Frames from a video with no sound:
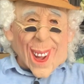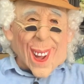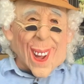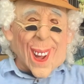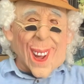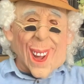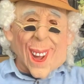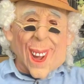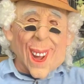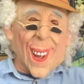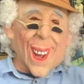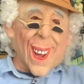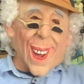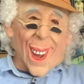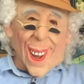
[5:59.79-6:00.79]
yeah,
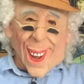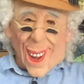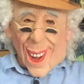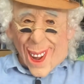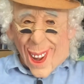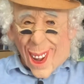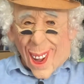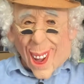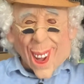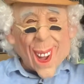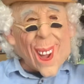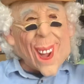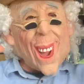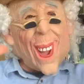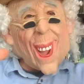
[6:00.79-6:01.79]
so and
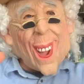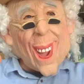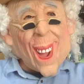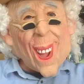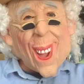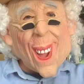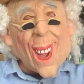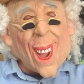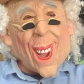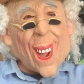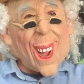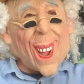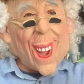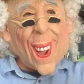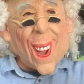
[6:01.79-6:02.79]
he's in one of the best